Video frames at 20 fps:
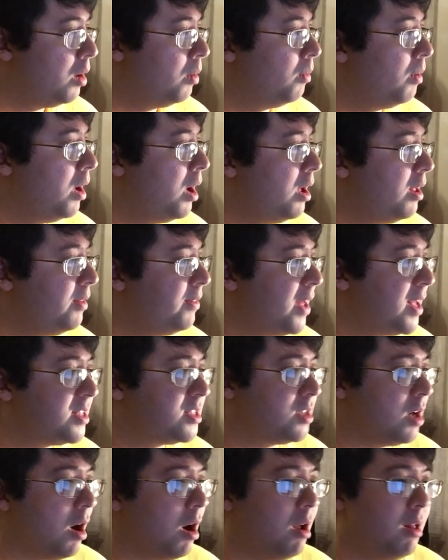Well,
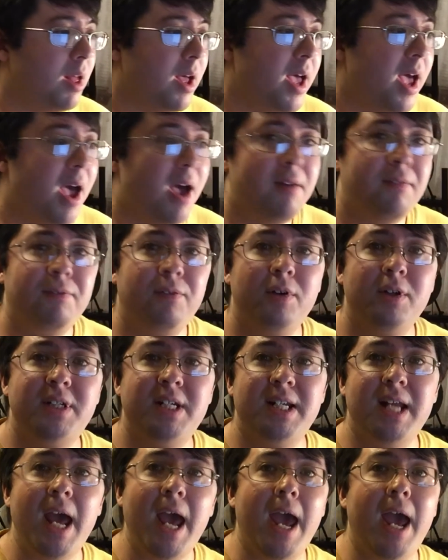that's all I have for
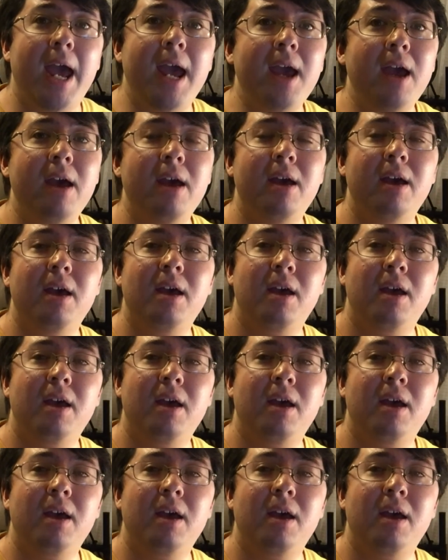today.